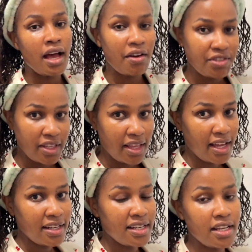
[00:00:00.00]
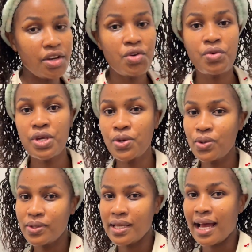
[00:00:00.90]
After that, we
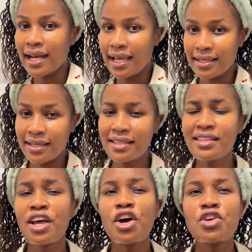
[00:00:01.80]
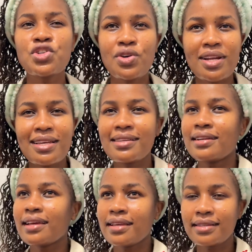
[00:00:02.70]
use an essence. Toners
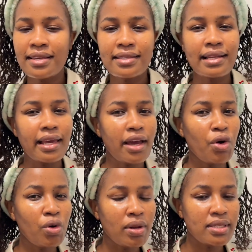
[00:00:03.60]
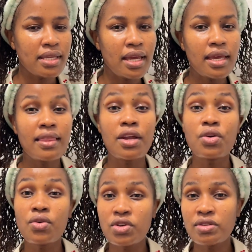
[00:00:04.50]
and essence, like I always say,
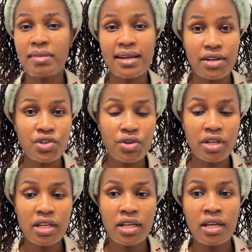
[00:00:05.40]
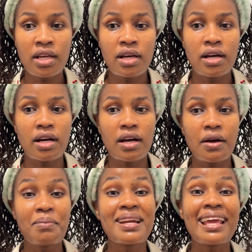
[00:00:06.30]
they're not mandatory,
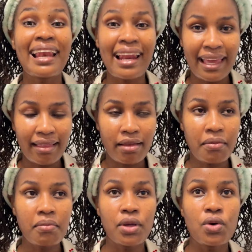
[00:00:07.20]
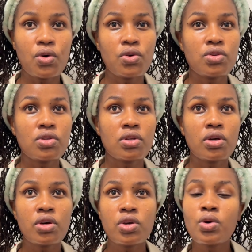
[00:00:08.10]
but I like them
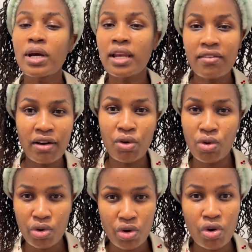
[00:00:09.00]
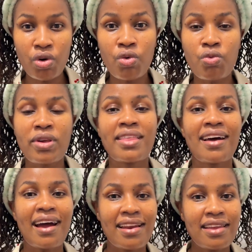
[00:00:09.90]
because you can never go wrong with
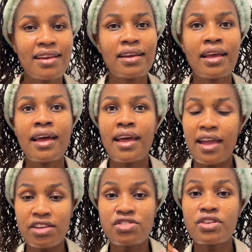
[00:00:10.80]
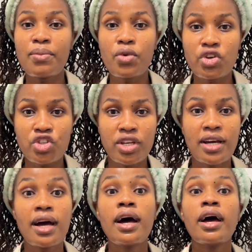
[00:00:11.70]
adding extra
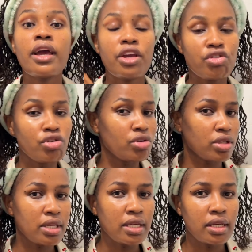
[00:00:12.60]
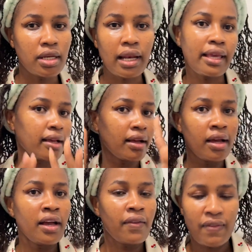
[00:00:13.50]
moisture into your skin. Like,
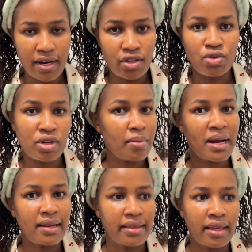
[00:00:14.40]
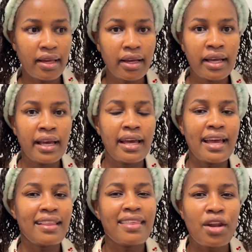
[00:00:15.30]
that is not a bad thing,
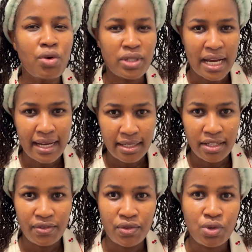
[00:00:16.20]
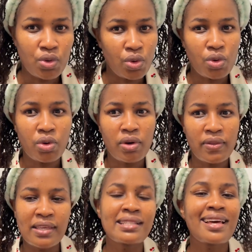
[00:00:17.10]
and they're not active, so
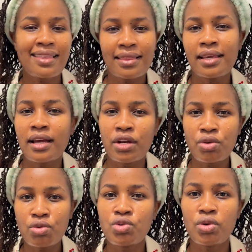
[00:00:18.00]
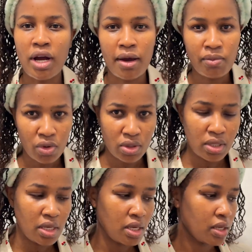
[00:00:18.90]
there's nothing they can do to harm your
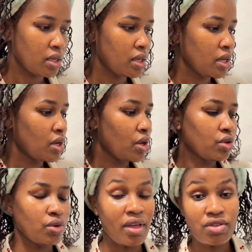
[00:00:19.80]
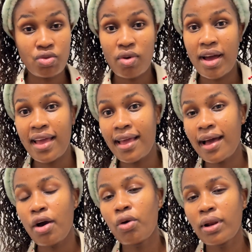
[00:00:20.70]
skin. So that's why
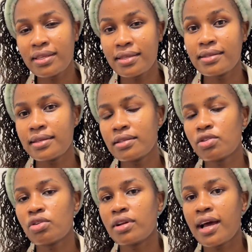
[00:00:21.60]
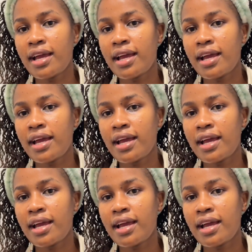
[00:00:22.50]
I always insist on